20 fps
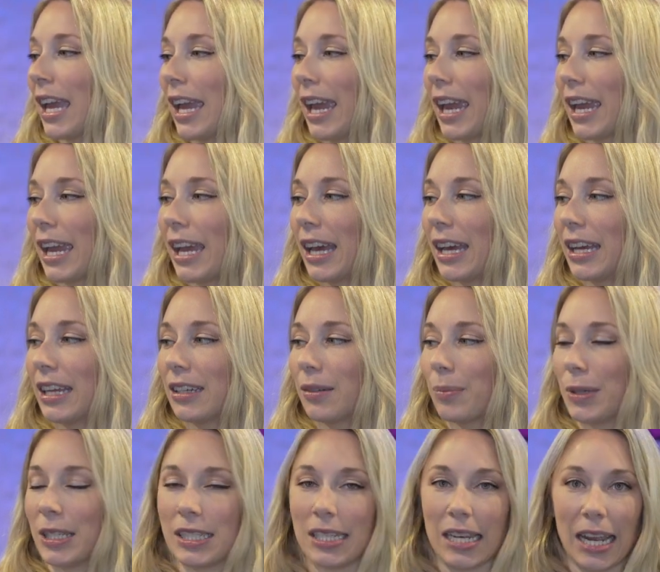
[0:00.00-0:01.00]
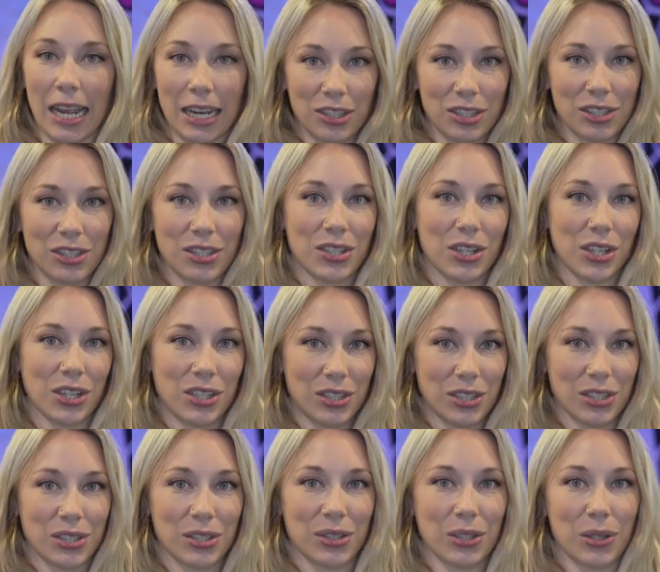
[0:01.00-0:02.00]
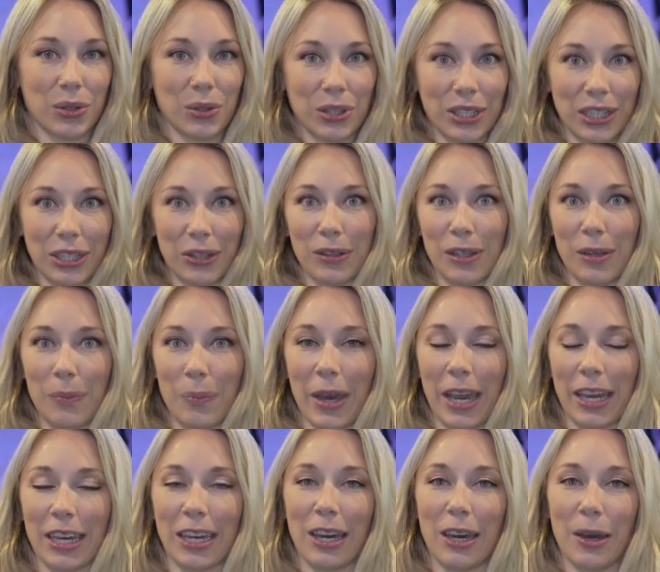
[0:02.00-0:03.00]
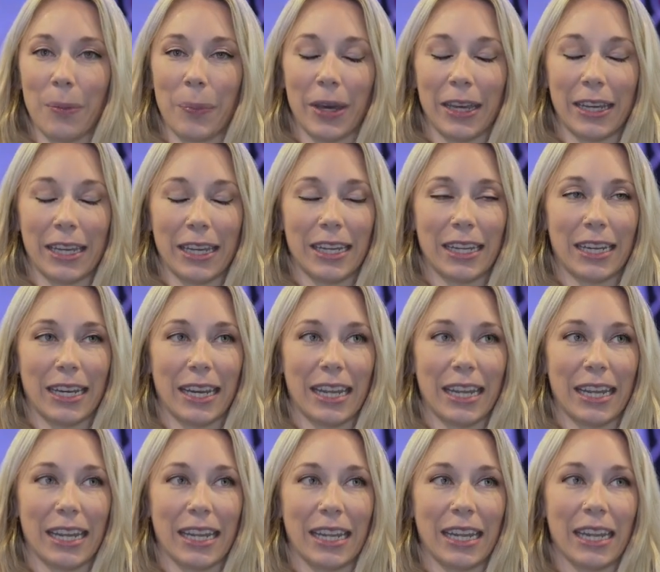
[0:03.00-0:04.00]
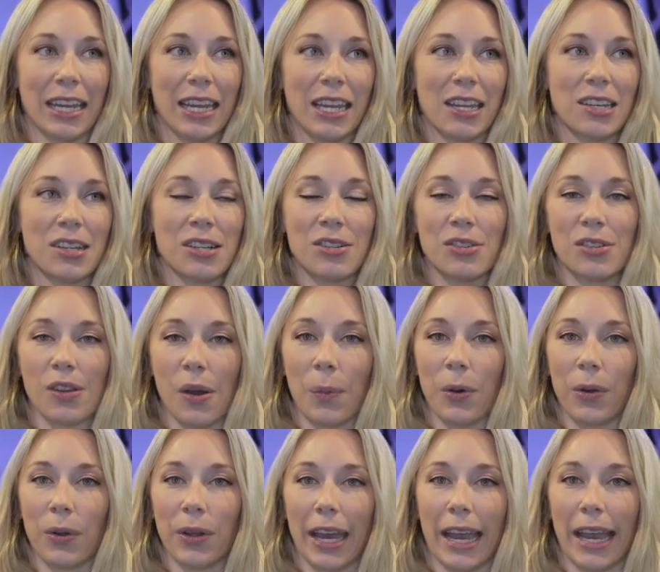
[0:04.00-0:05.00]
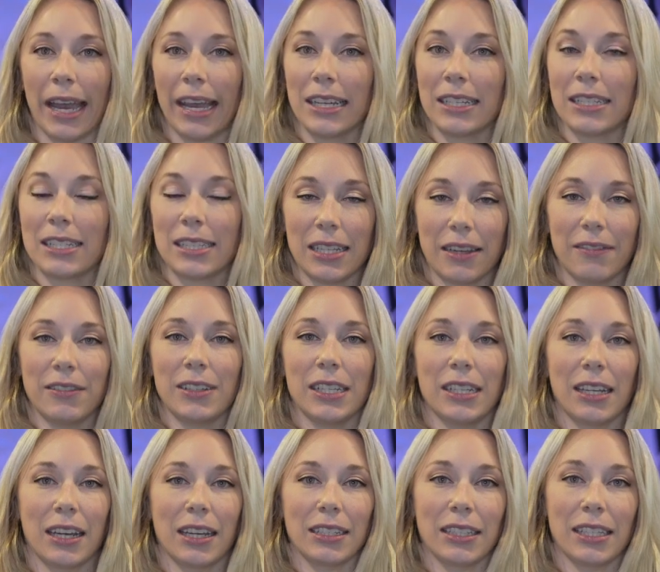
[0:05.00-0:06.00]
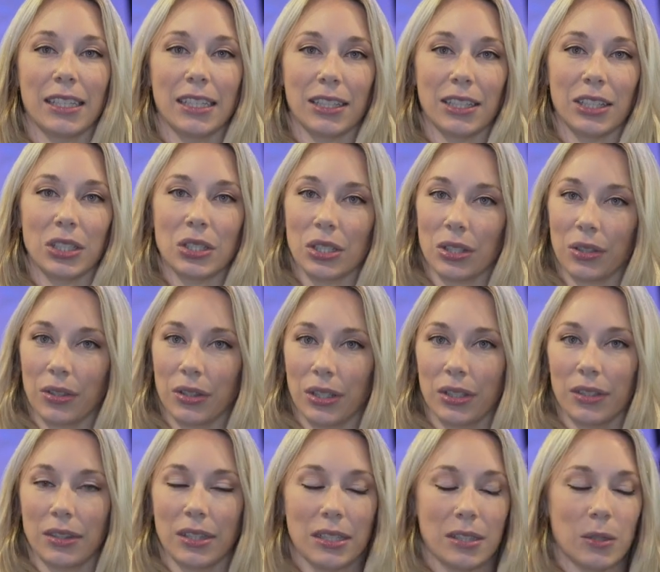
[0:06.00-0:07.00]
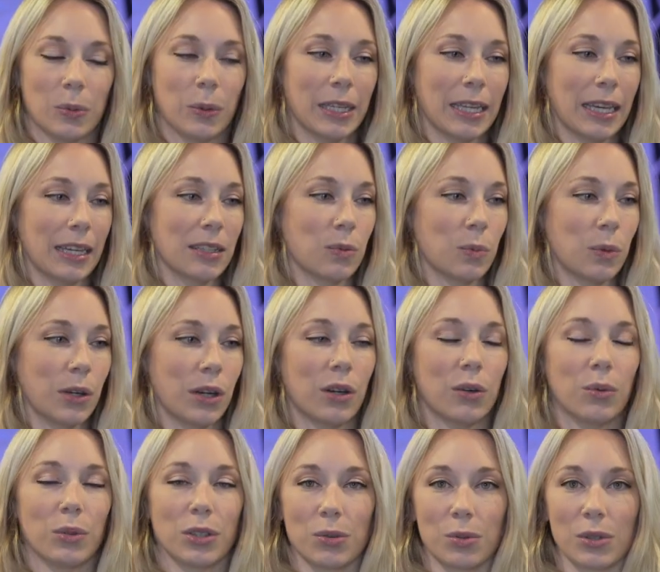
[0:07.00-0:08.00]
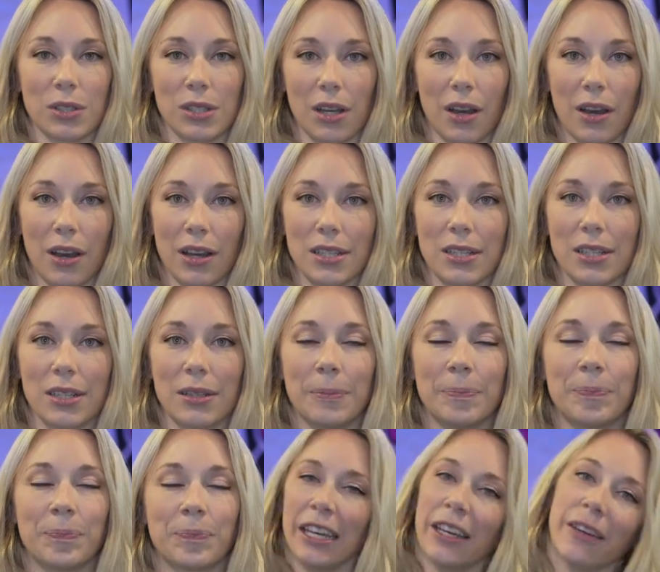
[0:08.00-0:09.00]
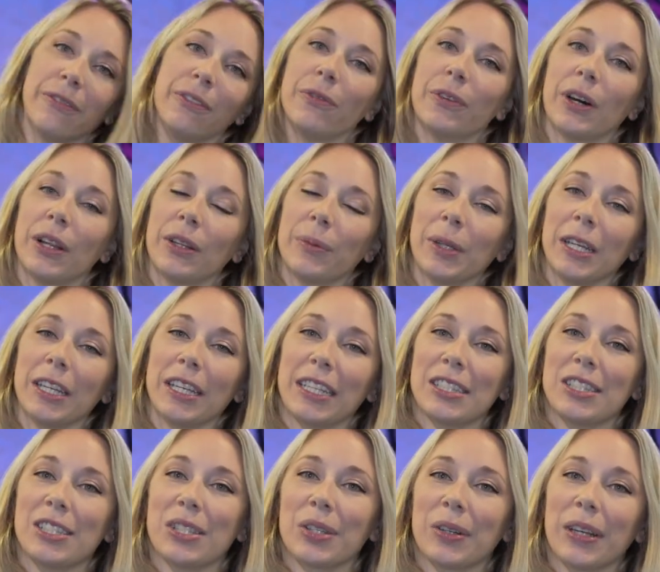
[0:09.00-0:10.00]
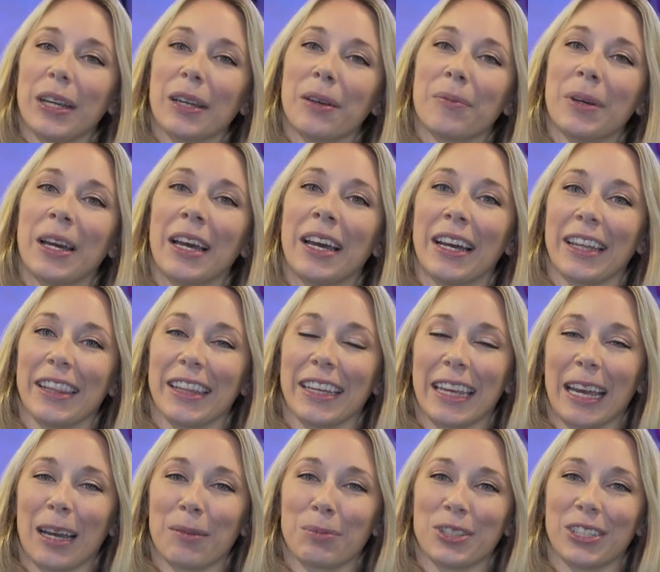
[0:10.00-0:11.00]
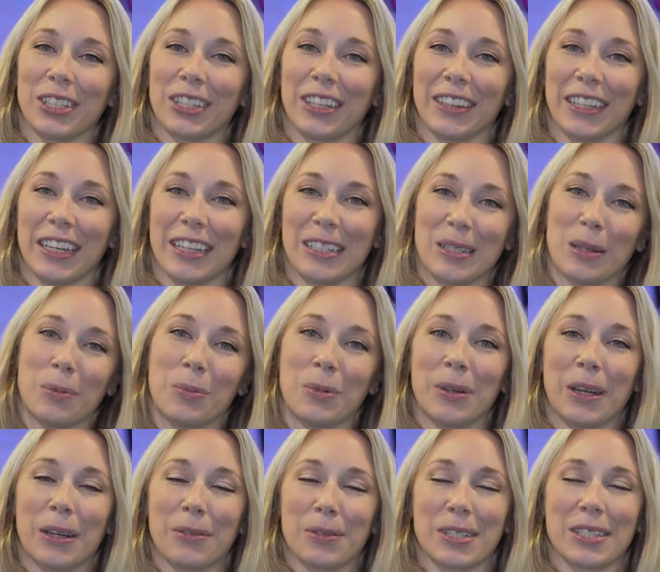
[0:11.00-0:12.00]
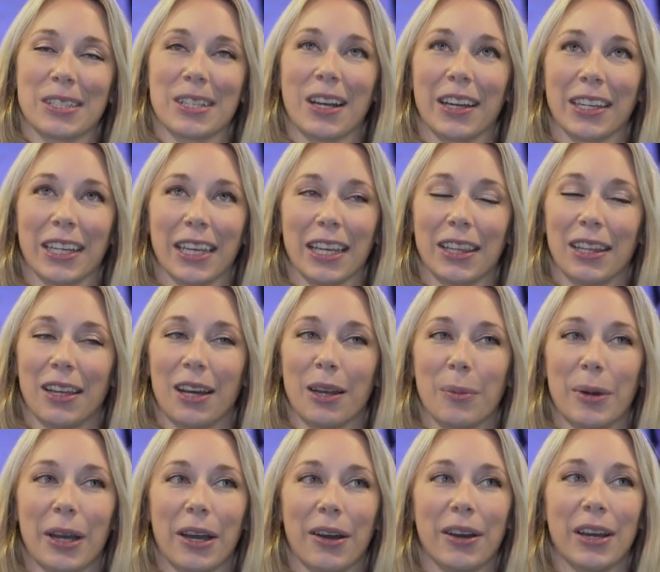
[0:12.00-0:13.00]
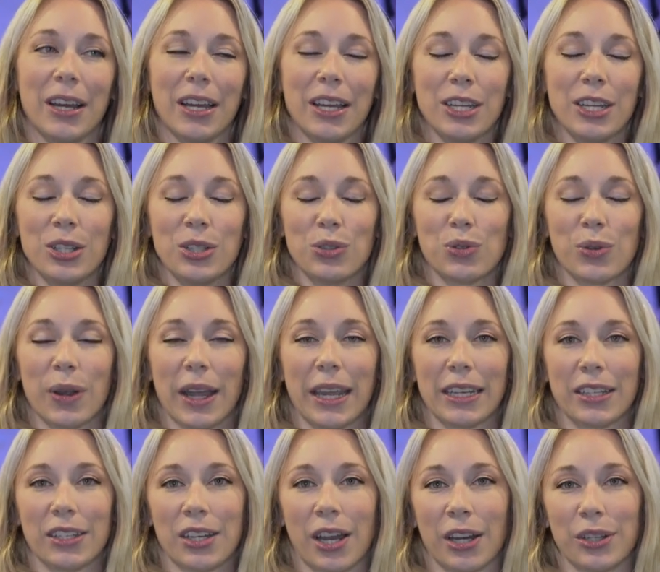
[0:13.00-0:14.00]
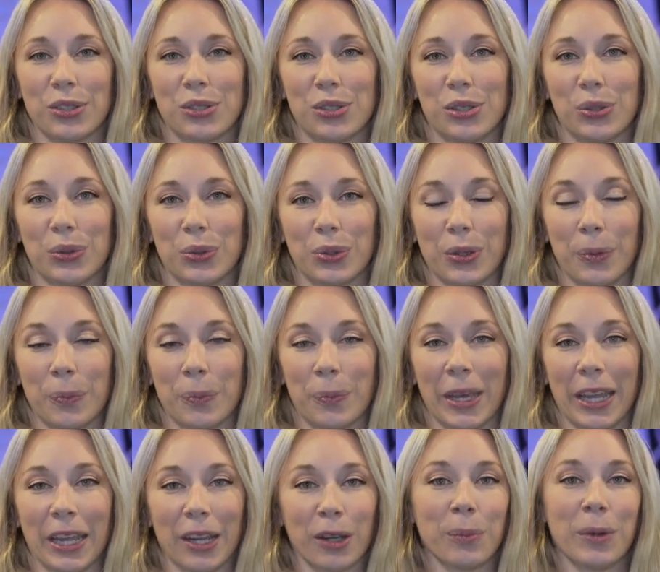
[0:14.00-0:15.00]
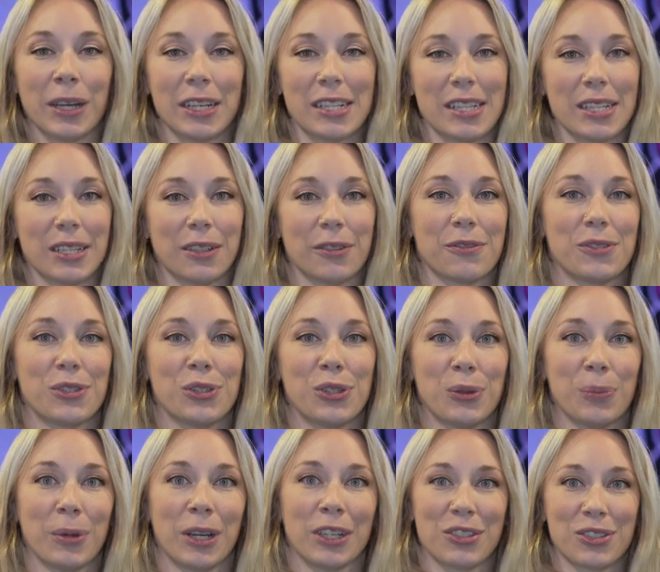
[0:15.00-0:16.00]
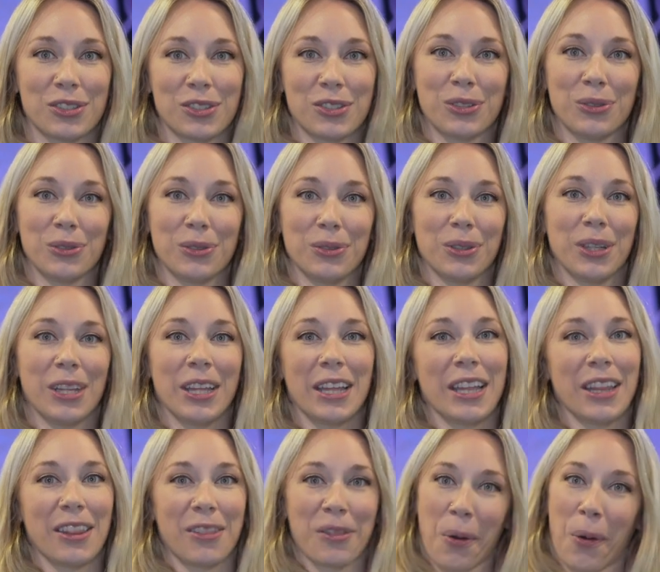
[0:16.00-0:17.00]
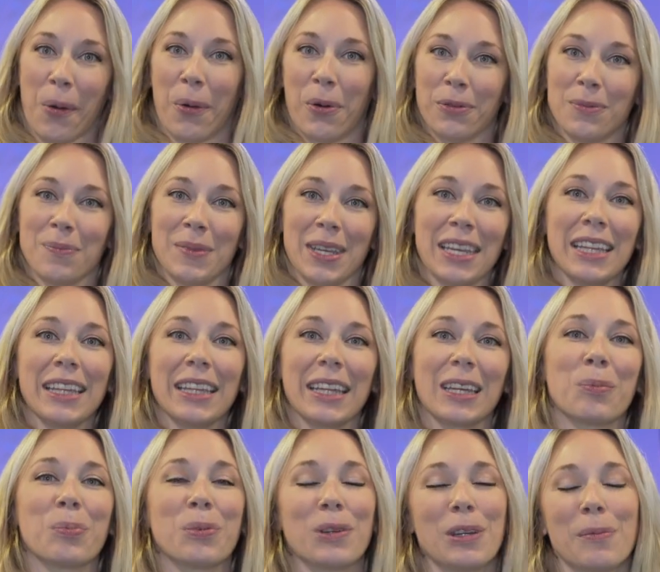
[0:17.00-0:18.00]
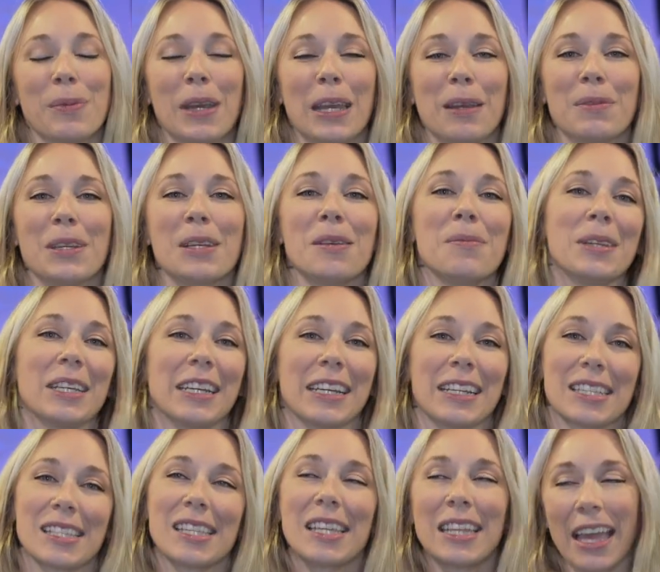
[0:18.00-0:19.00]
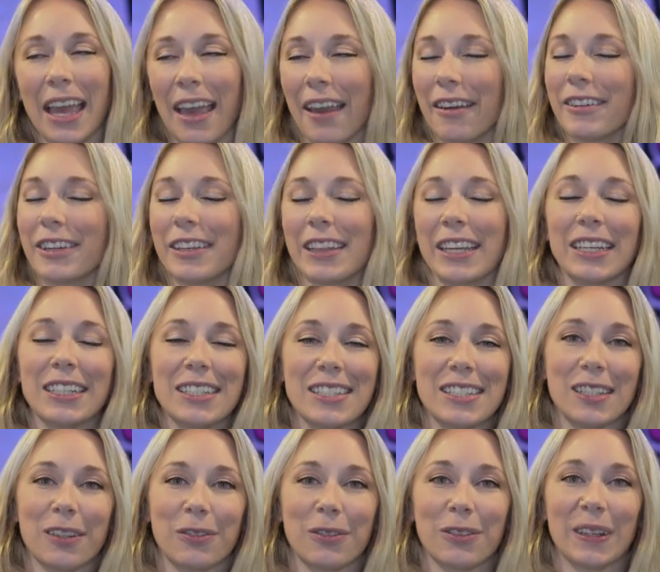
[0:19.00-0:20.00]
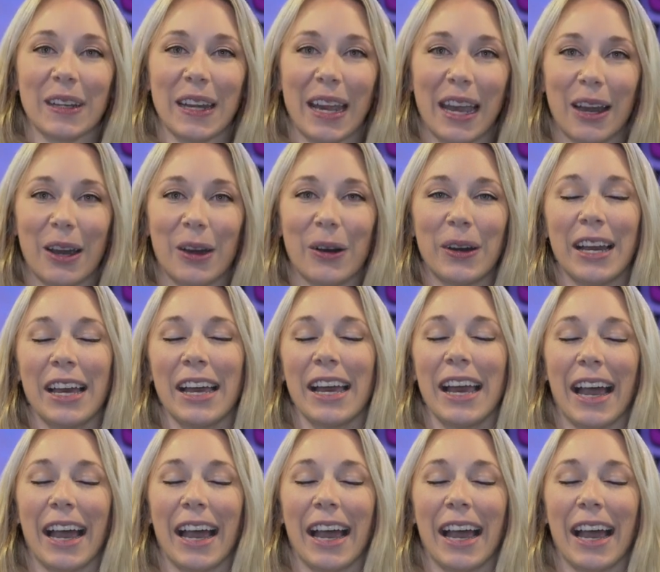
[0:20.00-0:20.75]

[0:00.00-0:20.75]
And my snatch is starting to slowly creep back up. I hit a double at 79 kilos earlier this week as well, which was awesome. If you follow me on Instagram, the caption on that double, I was talking a lot about trying not to compare myself too much to the old me, like pre-baby, because everything is different now.